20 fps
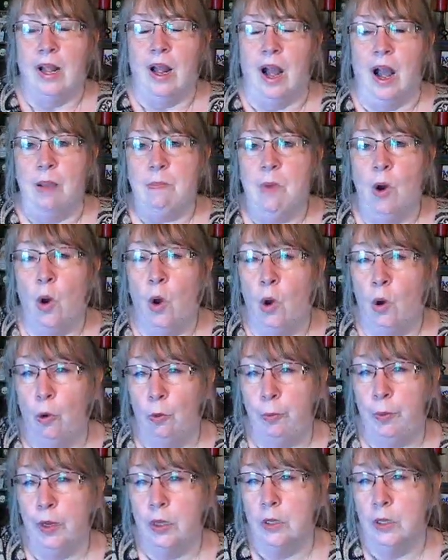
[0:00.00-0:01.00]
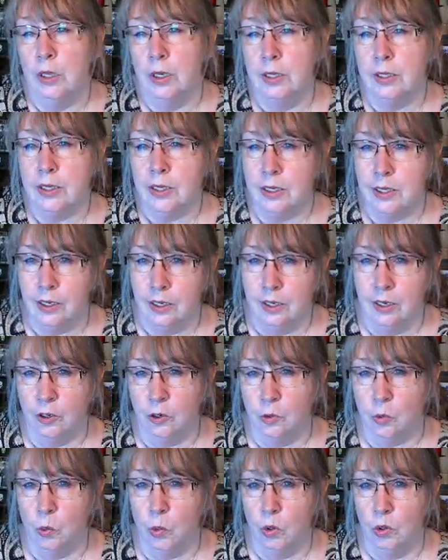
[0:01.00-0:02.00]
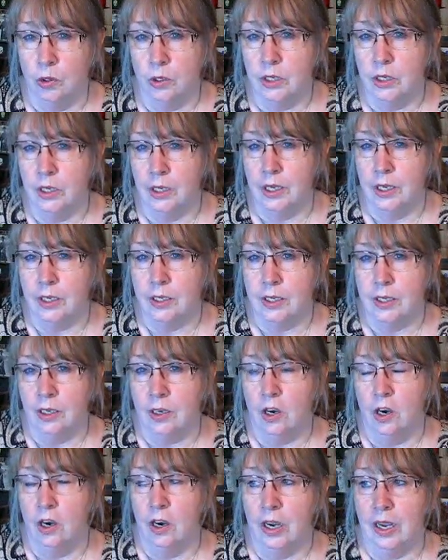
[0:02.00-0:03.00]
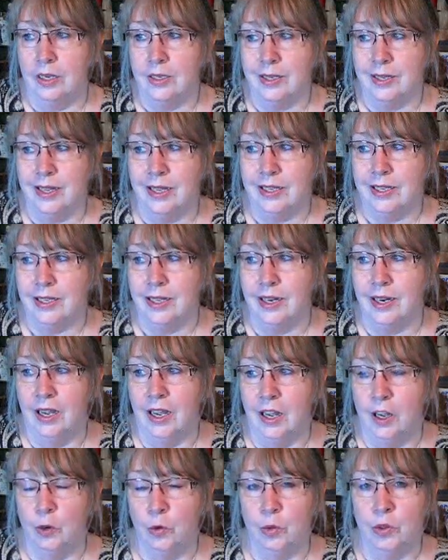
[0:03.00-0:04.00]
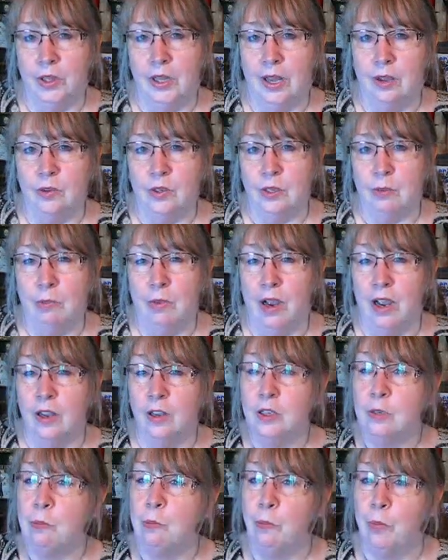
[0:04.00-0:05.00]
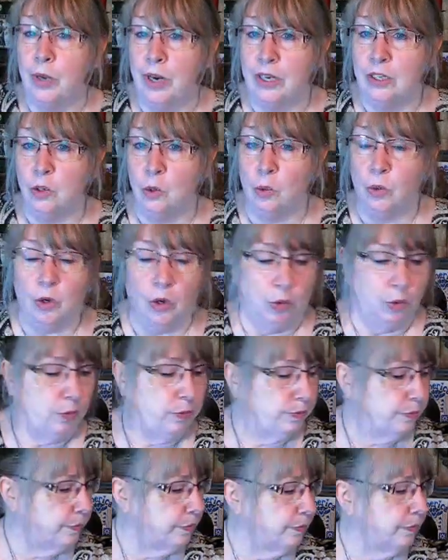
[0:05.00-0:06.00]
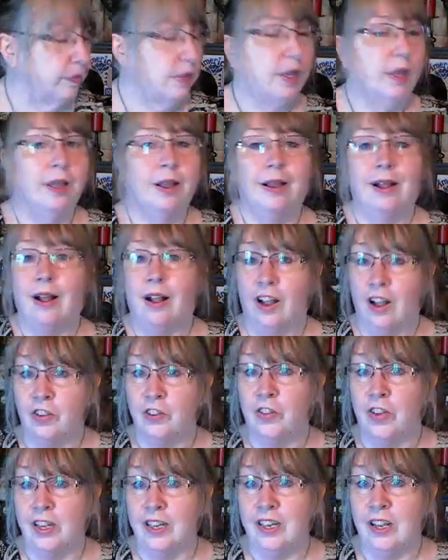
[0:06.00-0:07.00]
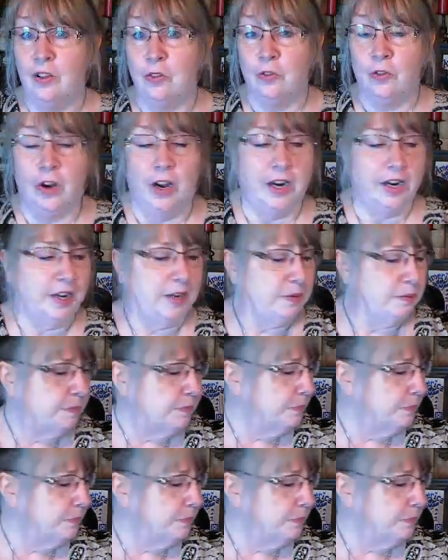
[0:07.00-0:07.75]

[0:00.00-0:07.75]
I'm hoping that it's still under warranty because the car has less than 100,000 miles, but I don't know. I'll find out Friday.